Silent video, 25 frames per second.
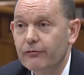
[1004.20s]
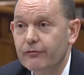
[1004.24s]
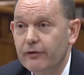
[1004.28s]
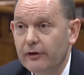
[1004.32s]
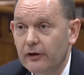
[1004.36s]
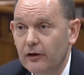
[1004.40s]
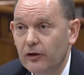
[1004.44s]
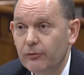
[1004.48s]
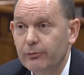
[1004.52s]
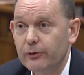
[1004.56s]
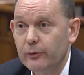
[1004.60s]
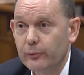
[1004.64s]

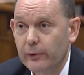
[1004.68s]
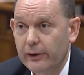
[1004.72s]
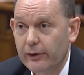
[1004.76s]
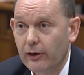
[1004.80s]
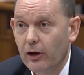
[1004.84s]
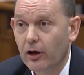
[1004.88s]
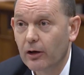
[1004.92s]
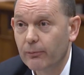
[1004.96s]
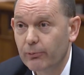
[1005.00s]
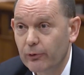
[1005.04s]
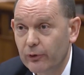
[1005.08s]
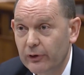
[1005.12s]
field between
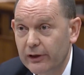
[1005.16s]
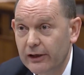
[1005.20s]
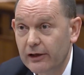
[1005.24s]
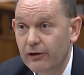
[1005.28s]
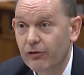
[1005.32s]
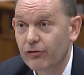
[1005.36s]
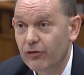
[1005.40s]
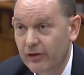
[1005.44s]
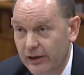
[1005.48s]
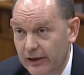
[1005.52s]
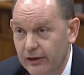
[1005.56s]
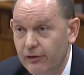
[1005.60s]

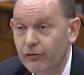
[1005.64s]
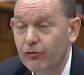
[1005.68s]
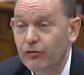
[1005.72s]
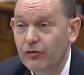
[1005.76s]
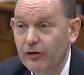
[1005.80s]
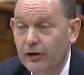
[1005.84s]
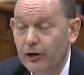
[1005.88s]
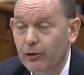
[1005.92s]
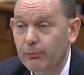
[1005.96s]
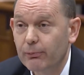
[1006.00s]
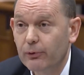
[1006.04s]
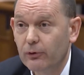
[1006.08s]
operators in
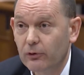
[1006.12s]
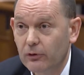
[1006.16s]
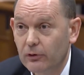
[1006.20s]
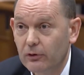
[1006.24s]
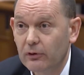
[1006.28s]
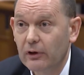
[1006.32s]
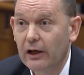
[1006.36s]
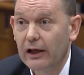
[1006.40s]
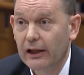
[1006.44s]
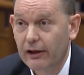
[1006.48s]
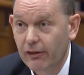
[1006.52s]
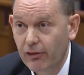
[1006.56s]

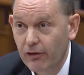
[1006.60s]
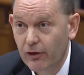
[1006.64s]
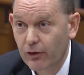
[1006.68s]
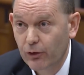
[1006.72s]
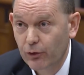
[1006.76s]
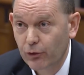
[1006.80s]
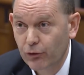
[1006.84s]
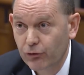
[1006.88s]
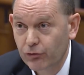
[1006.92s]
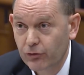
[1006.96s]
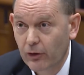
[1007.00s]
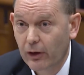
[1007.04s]
Singapore and
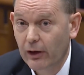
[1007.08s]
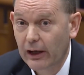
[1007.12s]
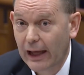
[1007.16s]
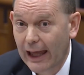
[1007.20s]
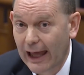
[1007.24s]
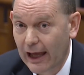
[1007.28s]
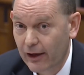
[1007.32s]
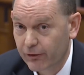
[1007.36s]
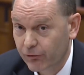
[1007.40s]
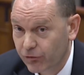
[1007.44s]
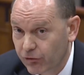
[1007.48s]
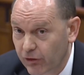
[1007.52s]
those
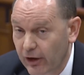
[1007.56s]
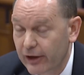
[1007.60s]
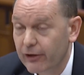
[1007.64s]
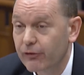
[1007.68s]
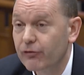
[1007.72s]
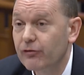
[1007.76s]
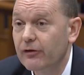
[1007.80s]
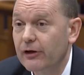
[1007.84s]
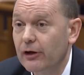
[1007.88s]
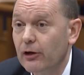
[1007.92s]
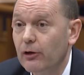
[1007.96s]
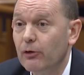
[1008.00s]
outside
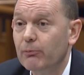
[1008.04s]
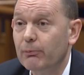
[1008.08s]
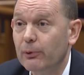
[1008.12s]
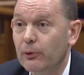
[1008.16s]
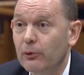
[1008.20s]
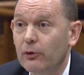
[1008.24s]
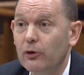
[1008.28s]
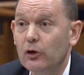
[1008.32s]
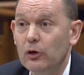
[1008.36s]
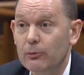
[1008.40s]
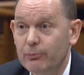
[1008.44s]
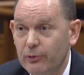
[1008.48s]
of
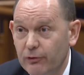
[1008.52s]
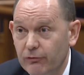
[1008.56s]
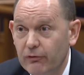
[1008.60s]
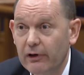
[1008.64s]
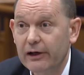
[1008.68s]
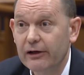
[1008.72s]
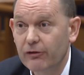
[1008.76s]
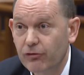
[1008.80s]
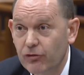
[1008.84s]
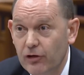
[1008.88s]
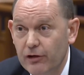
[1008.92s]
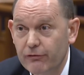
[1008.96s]
Singapore who
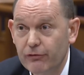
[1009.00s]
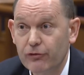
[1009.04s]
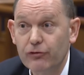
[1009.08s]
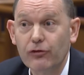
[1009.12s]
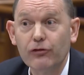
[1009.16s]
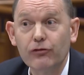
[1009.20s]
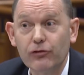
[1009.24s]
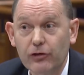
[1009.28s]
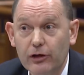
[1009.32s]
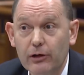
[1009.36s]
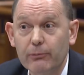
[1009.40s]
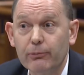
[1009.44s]
provide service
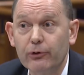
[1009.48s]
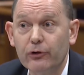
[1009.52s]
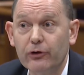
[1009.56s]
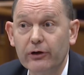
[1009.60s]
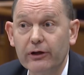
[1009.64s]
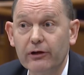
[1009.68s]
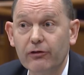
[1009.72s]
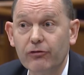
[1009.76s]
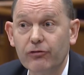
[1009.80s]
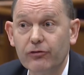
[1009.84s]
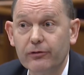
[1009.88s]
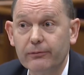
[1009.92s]
to
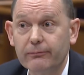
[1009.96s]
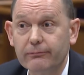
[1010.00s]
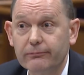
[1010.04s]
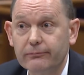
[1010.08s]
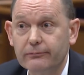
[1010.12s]
Singaporeans.